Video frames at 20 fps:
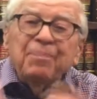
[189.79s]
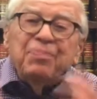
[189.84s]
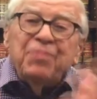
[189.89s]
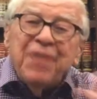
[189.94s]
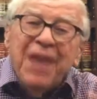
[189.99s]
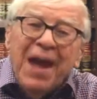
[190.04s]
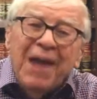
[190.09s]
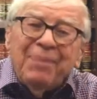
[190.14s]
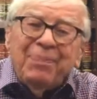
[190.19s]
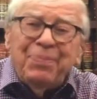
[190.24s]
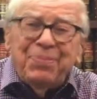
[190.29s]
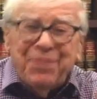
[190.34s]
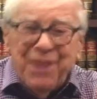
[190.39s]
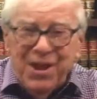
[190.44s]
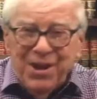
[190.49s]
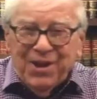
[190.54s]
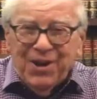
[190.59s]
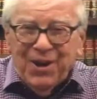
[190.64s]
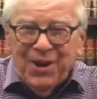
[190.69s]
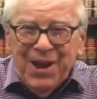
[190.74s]
that,
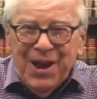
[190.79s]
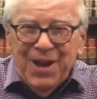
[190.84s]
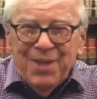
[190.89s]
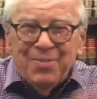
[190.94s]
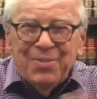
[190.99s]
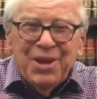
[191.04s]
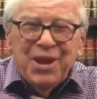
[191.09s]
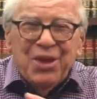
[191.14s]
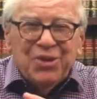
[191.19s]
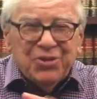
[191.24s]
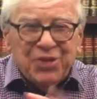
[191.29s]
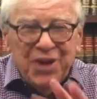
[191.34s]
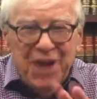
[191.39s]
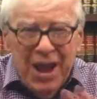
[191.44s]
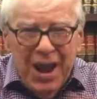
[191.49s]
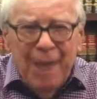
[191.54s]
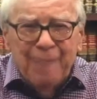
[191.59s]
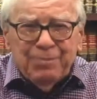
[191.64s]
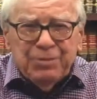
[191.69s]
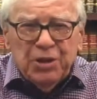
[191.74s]
they claim, is an
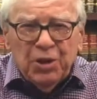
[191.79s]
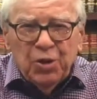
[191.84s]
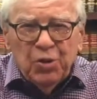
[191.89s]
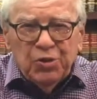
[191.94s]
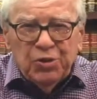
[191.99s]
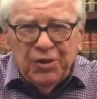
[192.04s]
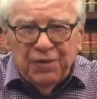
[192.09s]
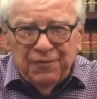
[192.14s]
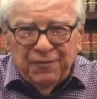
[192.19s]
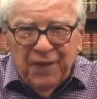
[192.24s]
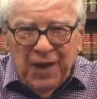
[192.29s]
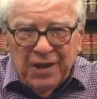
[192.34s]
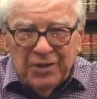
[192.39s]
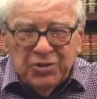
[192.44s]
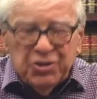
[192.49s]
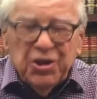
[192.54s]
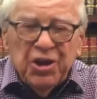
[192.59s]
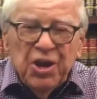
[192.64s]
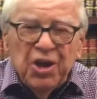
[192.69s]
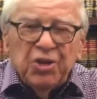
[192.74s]
absolute
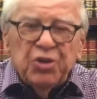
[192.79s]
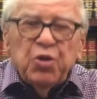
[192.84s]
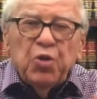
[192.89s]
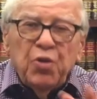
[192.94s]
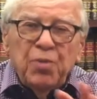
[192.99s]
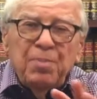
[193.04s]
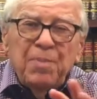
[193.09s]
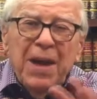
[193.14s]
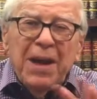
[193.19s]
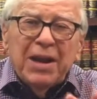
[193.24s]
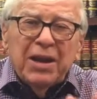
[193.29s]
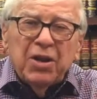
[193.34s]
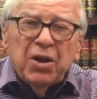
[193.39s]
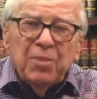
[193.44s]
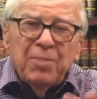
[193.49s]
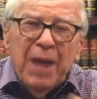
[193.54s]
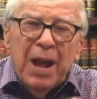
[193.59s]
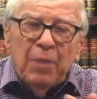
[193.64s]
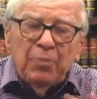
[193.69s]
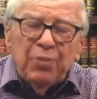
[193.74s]
defense to a
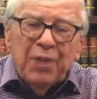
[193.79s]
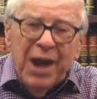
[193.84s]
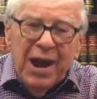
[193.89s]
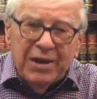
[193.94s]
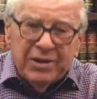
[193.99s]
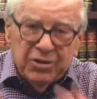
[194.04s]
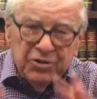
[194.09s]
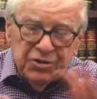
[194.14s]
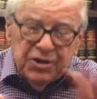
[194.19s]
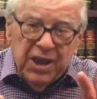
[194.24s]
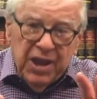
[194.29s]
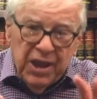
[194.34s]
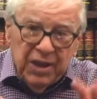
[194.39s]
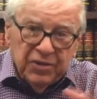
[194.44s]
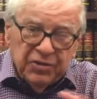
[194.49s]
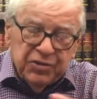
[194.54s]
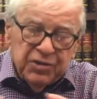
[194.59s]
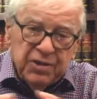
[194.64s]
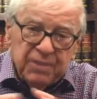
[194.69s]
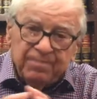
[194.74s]
medical malpractice
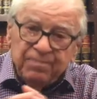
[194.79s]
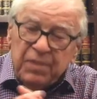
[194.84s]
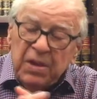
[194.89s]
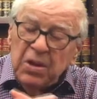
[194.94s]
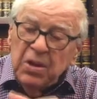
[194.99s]
case.